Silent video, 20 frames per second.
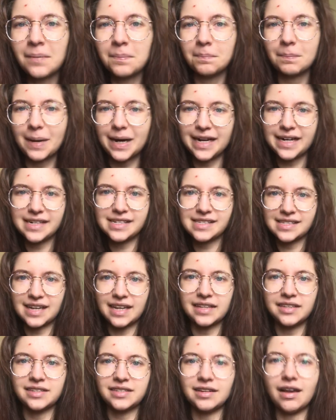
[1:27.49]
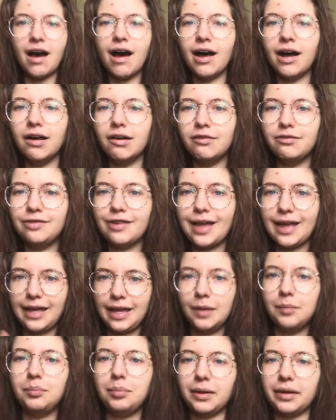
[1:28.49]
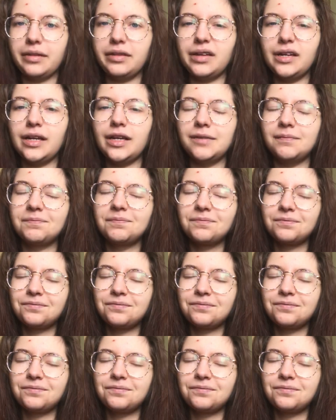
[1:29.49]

my sense of empathy,